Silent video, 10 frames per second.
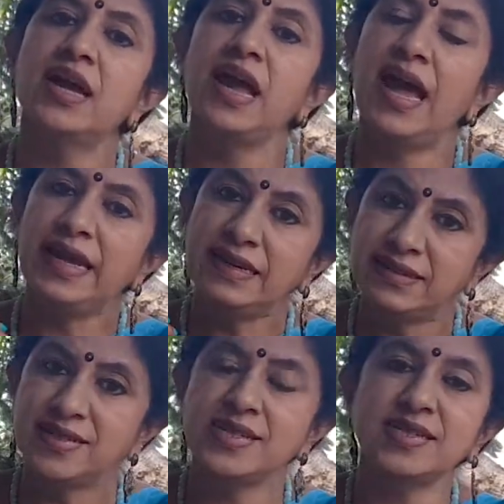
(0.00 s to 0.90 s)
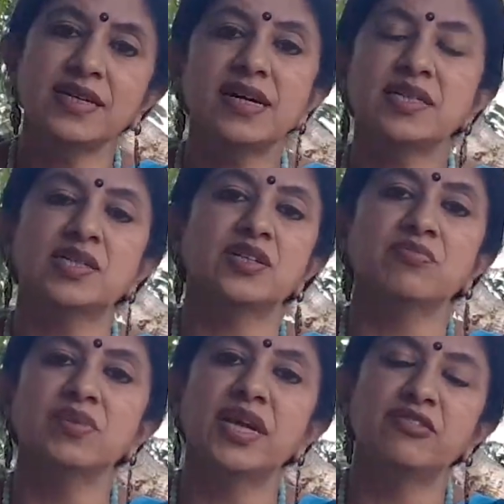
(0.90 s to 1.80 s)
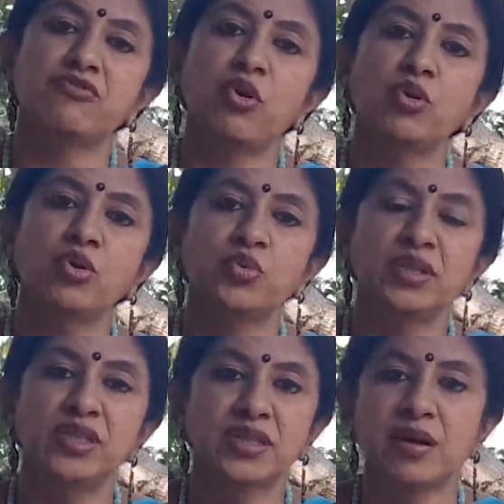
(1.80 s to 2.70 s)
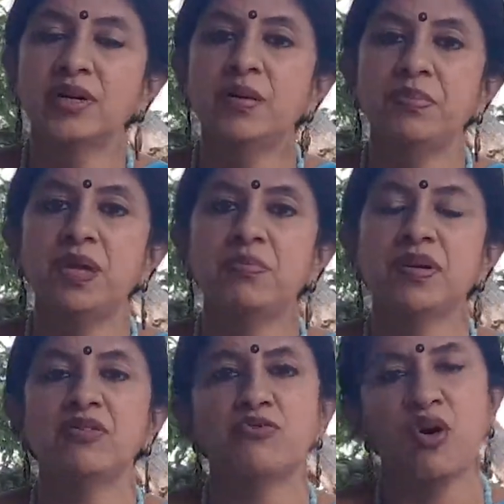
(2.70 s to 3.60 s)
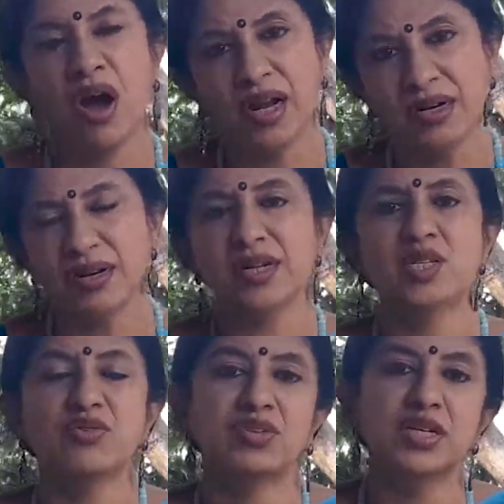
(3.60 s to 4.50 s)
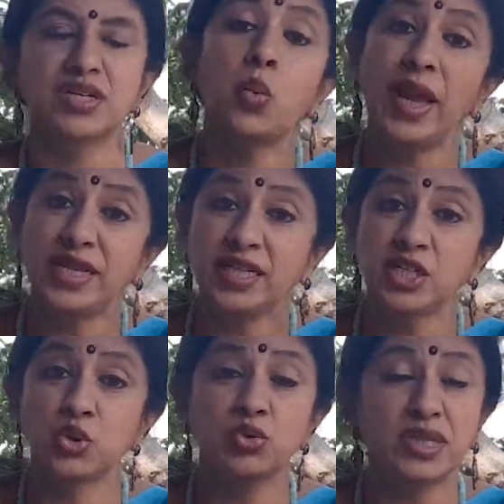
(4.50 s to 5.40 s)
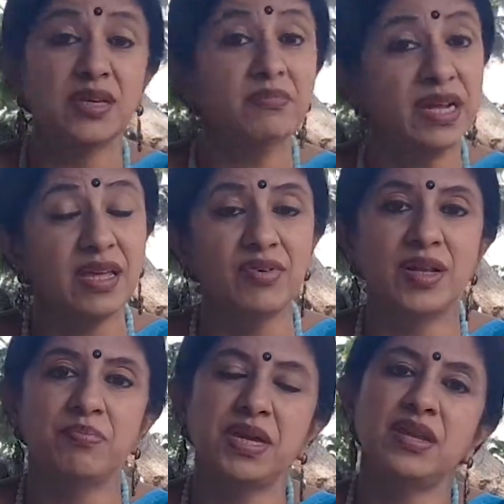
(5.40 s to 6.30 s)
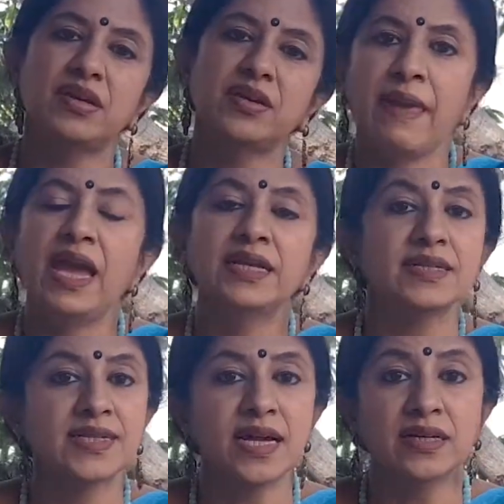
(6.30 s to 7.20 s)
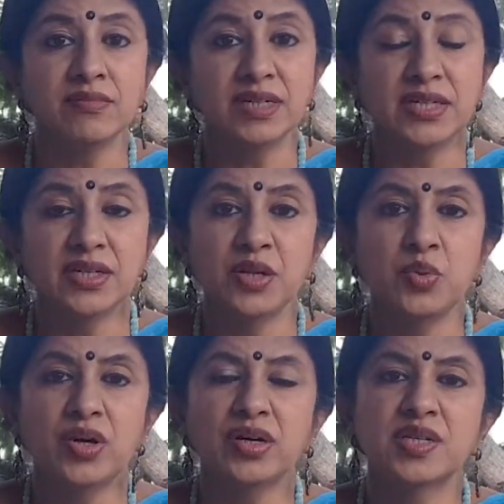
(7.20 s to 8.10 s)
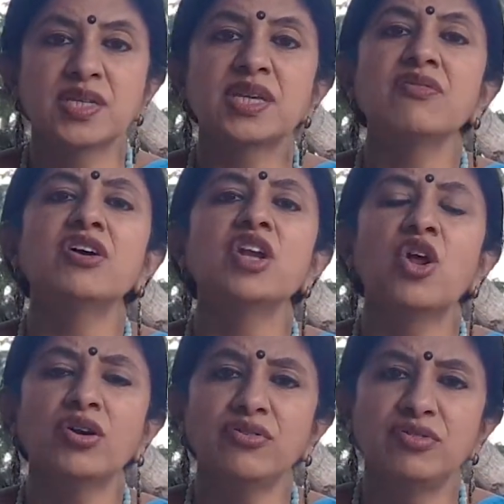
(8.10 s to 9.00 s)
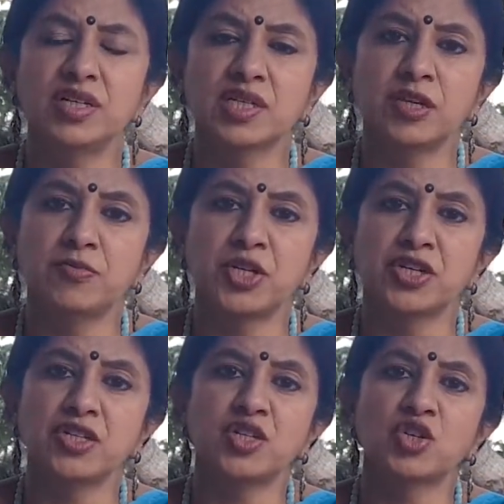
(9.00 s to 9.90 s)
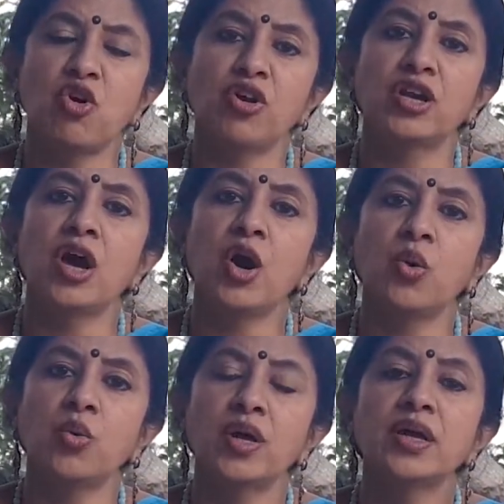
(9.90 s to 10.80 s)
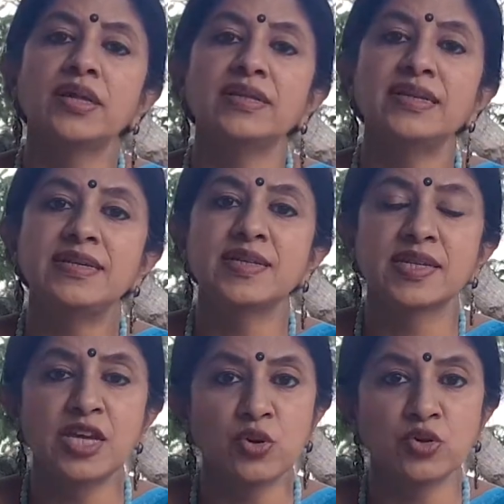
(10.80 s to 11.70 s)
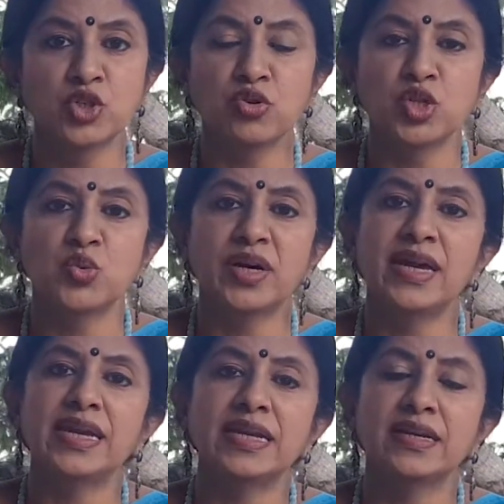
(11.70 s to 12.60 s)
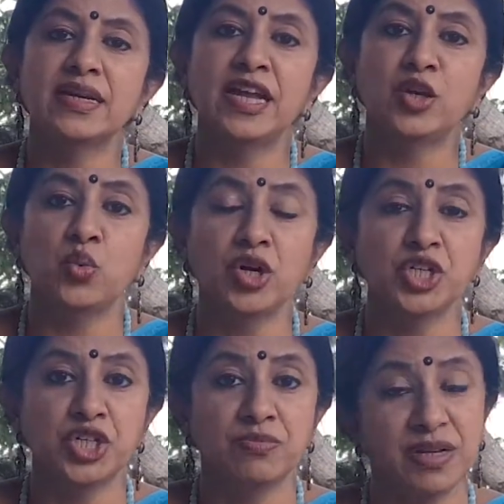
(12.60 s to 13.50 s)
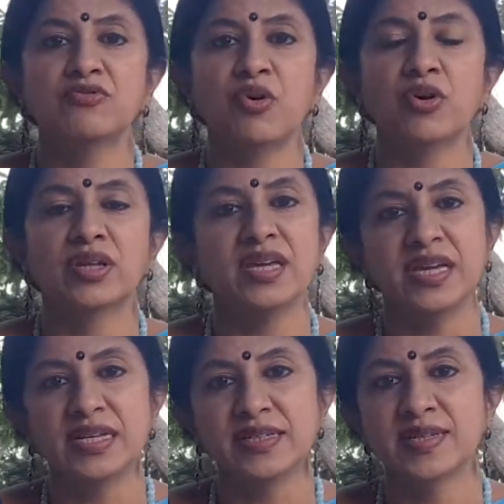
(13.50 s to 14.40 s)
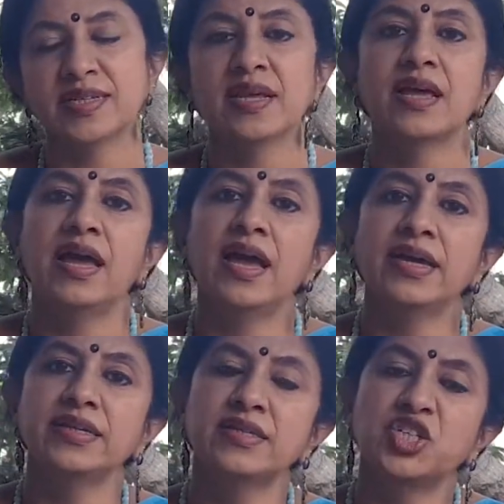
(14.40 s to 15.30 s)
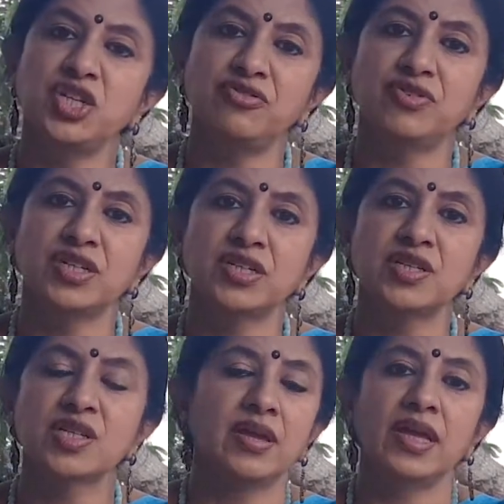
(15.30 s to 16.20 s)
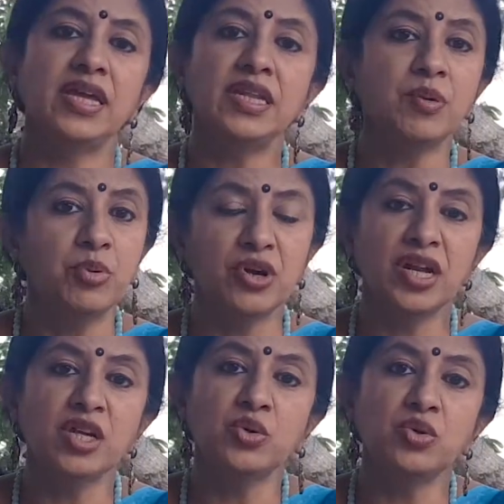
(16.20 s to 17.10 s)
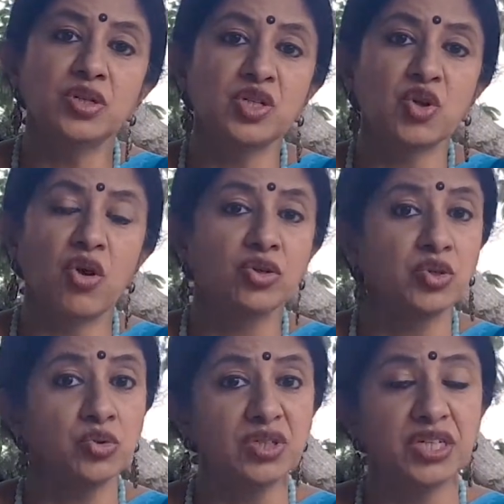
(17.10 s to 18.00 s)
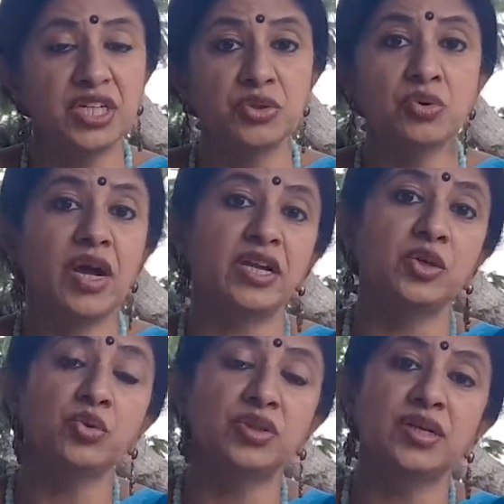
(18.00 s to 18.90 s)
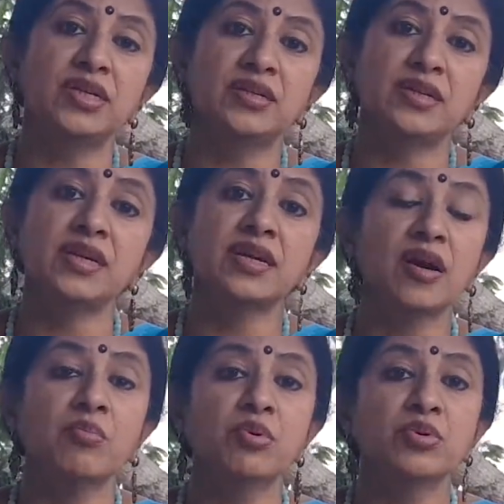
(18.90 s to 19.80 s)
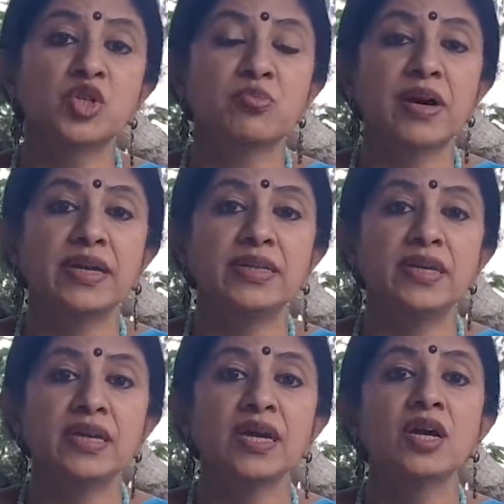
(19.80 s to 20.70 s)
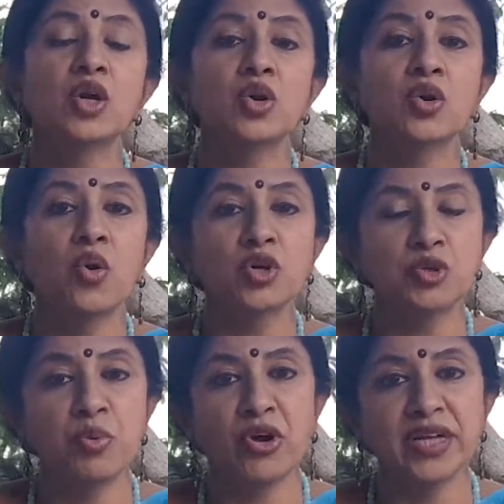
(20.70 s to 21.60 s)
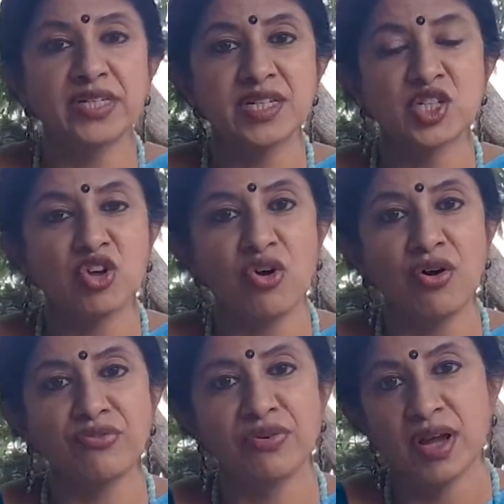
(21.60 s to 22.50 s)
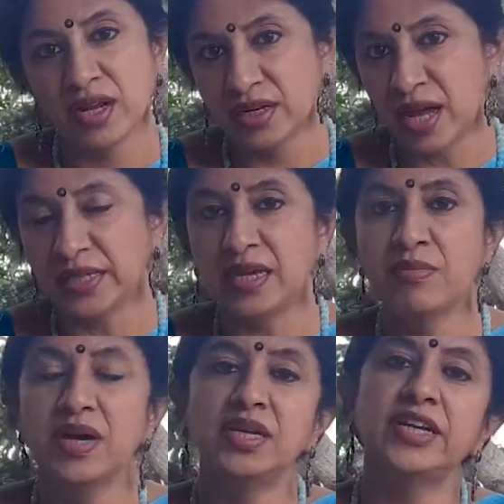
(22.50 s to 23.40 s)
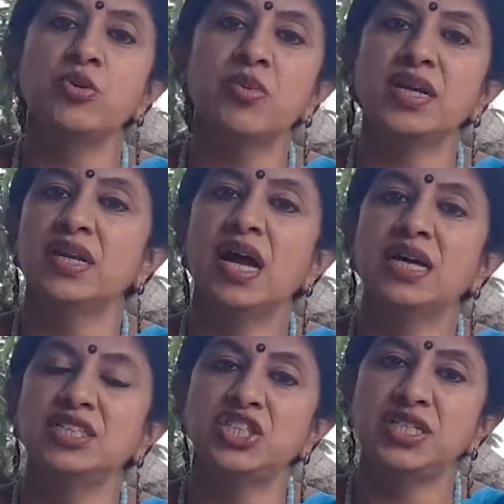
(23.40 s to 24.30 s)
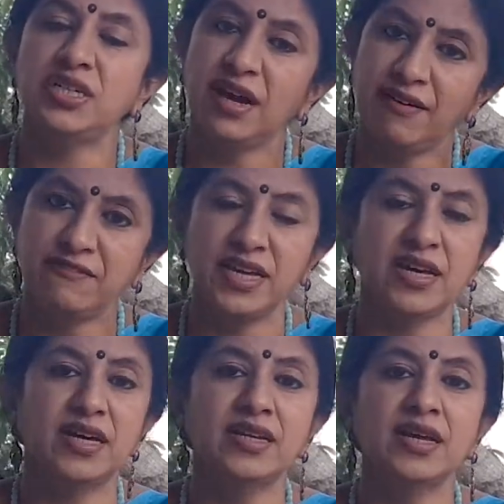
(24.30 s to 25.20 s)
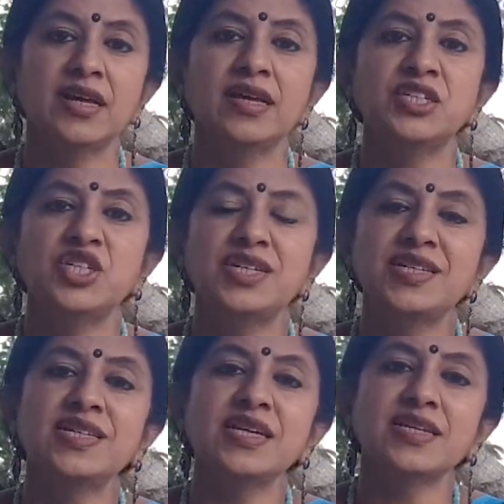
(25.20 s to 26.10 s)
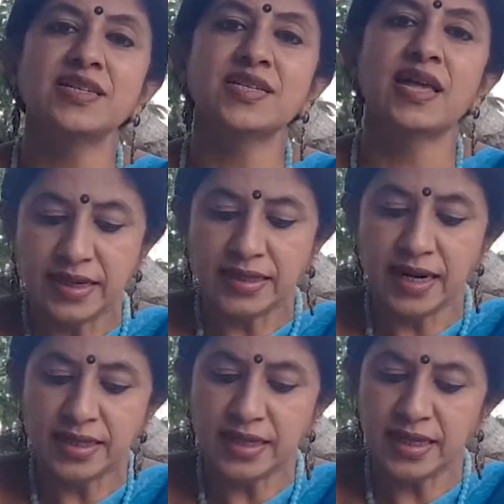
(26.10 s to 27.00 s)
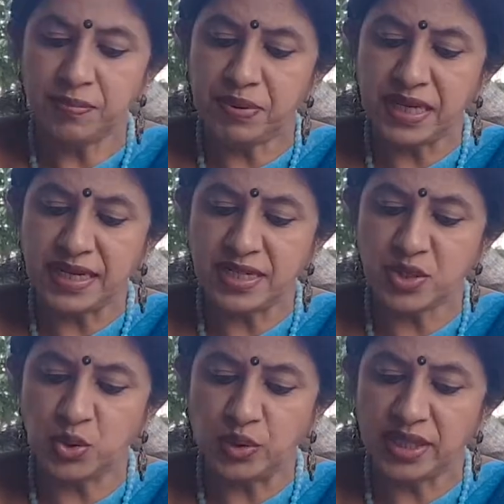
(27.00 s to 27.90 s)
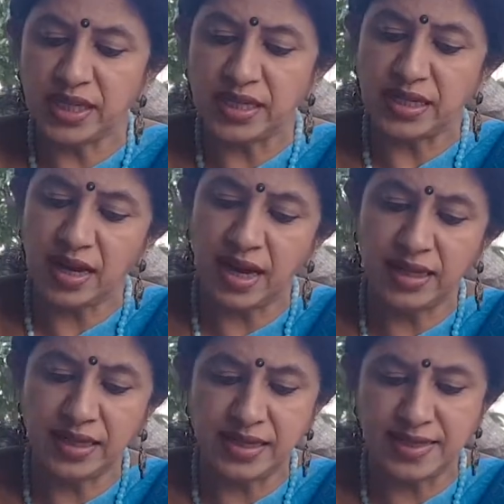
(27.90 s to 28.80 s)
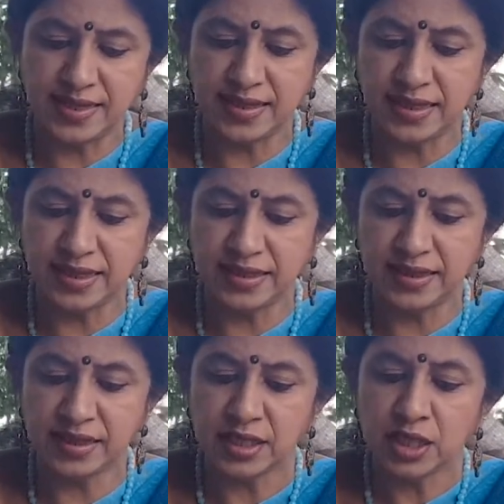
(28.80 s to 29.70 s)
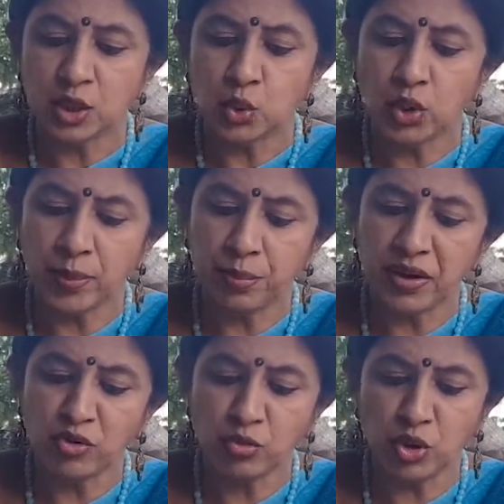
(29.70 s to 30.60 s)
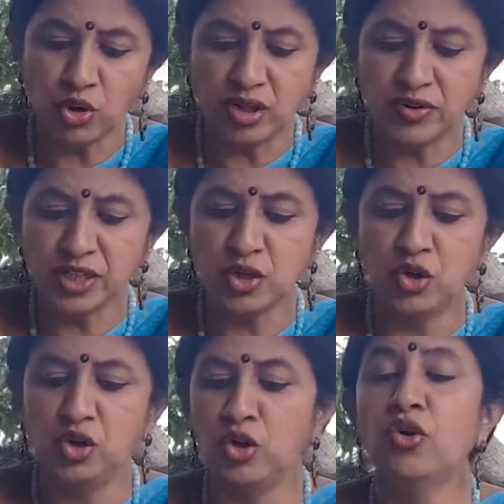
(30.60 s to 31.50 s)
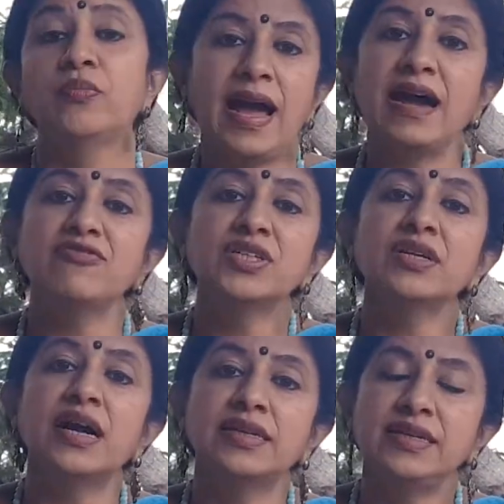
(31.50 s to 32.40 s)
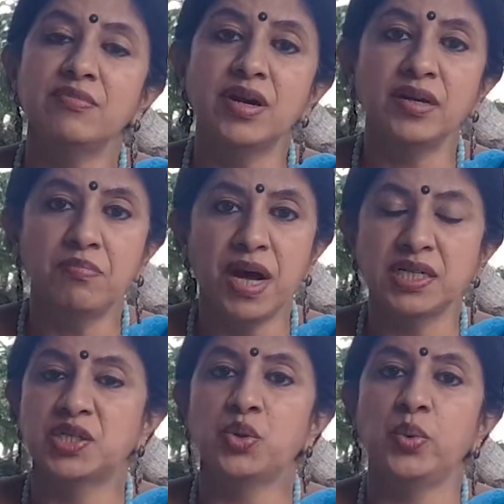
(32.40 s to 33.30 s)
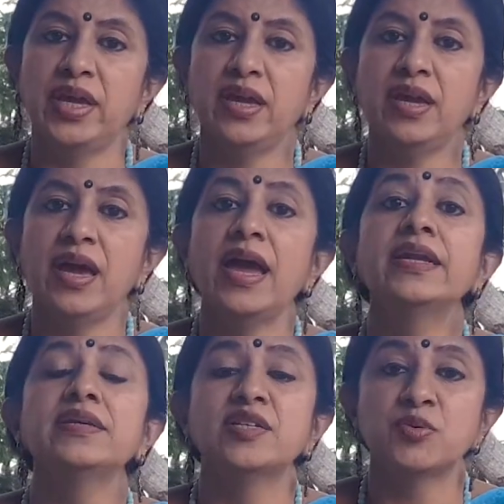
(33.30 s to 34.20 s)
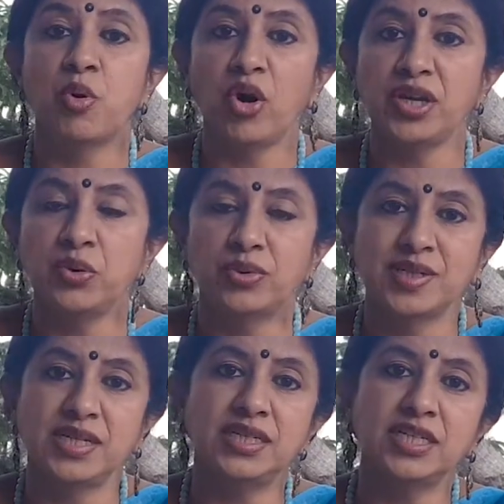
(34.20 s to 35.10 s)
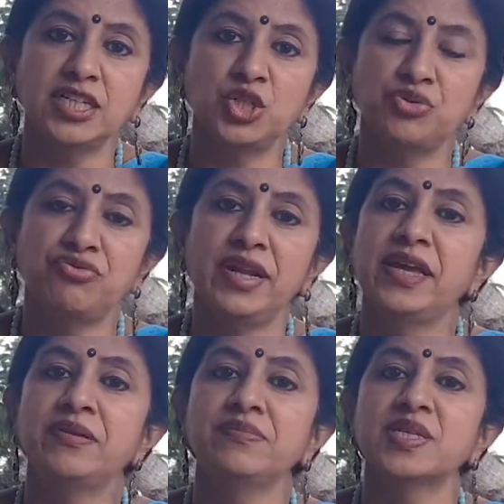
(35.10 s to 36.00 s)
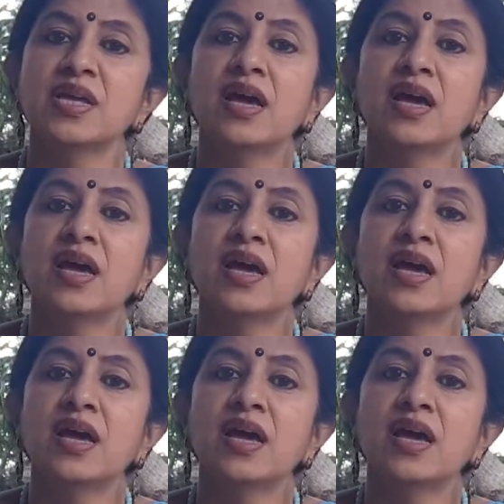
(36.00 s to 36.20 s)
and this is a custom that followed with the Tamil people for hundreds of years well into the medieval period. And Sangam literary works give a lot of descriptions on how these hero stones were erected and worshipped for kings and chieftains. In the Purana Nuru song 232 and 233, composed by the court poetess of Adiyaman Neduman Anji Avvayar, she sings Nadugal Pili Sutti Narari Sirugalathu Uhappavum Kolvan Kollo. After Adiyaman passed away and his body was inturned to flames,